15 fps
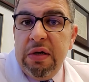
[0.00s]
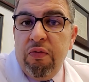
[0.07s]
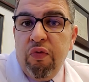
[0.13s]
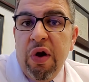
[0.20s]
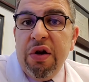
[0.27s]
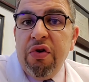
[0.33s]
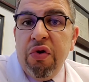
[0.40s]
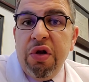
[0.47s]

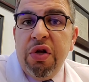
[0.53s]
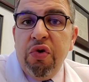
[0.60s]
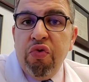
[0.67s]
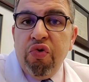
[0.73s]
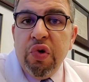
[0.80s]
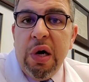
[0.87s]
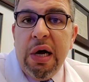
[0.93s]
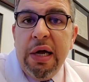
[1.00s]
render you
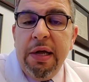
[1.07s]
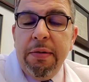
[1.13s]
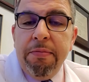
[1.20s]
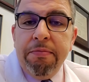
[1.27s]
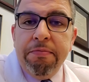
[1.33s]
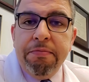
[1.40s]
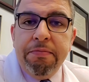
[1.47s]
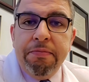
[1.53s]
dry.
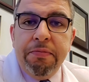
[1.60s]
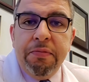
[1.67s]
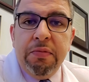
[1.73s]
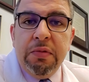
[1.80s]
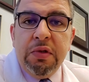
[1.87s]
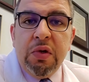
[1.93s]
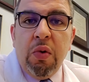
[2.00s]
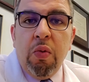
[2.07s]

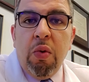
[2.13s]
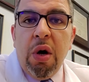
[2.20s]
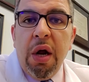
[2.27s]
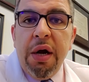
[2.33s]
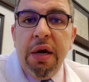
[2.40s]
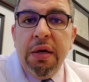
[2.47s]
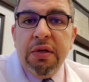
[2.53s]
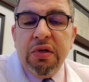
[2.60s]
So
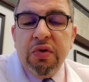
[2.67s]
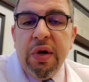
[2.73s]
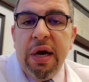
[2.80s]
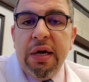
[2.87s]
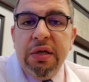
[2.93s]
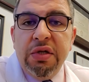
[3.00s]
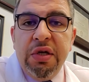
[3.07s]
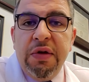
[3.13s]
one
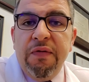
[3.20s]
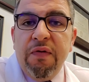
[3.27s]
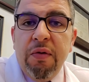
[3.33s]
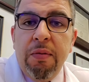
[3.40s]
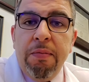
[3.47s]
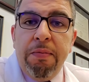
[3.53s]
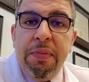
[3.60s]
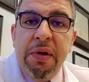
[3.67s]
strategy
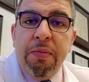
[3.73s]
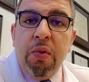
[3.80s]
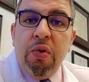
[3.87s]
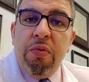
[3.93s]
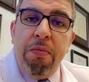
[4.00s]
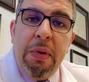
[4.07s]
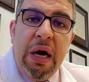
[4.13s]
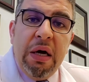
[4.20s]
for people
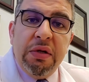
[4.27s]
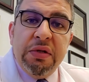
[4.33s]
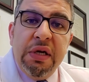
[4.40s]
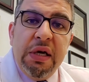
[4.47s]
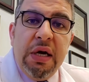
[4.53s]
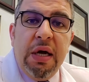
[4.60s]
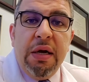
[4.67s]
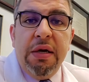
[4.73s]
with mild
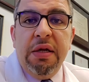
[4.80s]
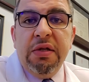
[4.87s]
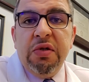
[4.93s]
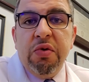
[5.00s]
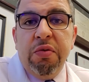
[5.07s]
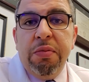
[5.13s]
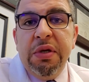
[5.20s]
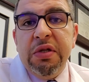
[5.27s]
incontinence
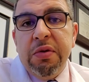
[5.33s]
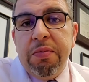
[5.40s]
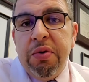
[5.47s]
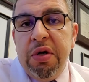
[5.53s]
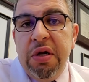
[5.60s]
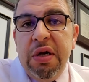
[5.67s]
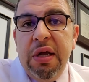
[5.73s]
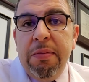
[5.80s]
would be to put
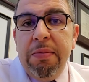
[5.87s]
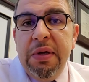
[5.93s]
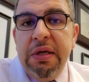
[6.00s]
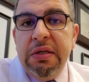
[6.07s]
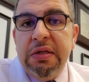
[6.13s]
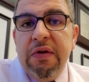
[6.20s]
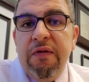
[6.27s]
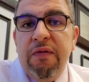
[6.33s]
in a
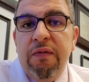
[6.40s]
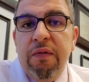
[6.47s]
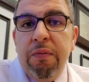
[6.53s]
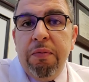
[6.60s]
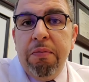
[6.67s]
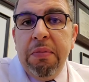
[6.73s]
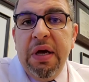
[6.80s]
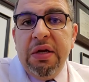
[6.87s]
piece of
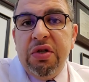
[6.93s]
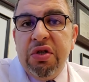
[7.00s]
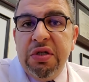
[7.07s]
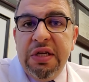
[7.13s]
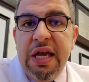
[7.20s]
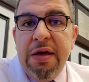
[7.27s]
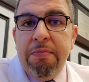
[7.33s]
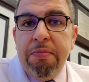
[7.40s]
mesh
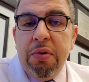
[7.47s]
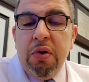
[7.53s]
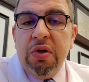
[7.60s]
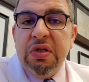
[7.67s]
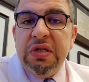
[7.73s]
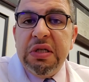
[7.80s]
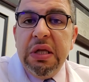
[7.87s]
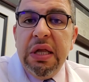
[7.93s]
tape or
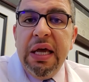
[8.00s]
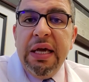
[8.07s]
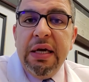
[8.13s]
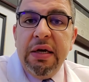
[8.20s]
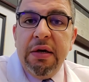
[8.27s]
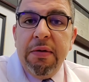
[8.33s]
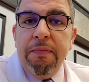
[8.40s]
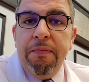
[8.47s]
sling,
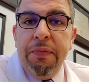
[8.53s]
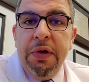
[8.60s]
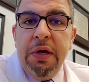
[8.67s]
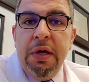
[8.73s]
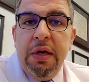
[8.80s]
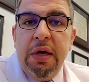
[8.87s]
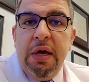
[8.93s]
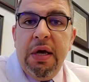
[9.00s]

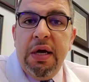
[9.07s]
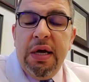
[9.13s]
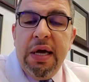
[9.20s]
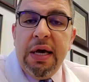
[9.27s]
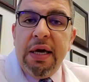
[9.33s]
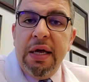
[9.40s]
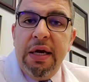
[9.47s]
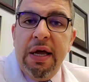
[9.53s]
and
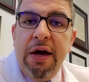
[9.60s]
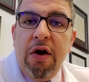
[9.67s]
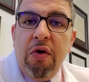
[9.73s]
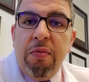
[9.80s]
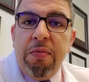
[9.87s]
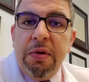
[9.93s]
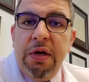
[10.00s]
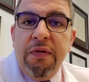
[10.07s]
that can
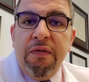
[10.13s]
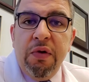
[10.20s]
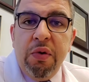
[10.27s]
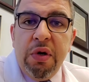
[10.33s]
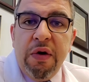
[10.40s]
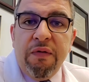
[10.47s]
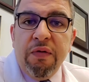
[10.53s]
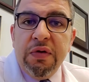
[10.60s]
help give you
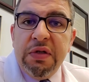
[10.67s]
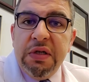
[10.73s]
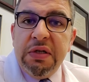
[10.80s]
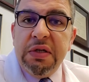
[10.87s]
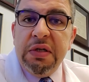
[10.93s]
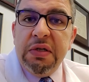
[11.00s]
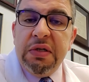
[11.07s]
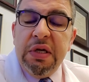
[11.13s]
enough
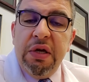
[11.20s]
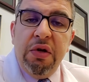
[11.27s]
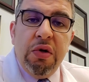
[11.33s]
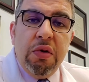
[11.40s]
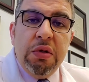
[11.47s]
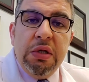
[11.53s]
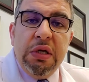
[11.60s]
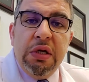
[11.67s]
resistance that you
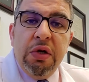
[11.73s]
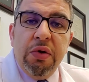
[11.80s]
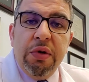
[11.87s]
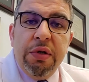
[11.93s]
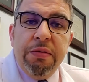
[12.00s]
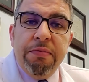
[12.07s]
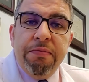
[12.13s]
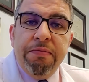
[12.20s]
don't leak
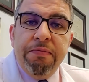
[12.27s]
urine.